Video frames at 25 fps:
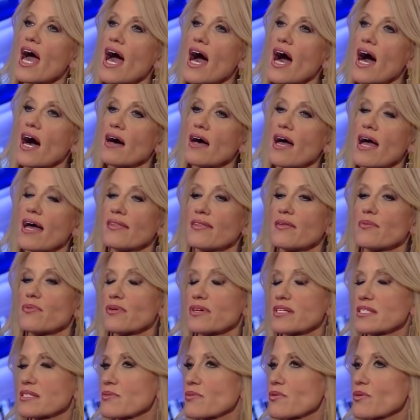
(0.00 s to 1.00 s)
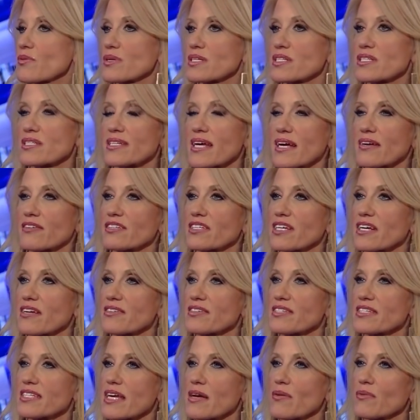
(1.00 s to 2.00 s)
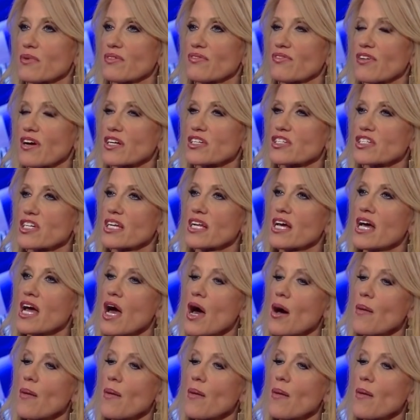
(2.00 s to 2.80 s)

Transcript: and the prism through which the Secretary of State would function?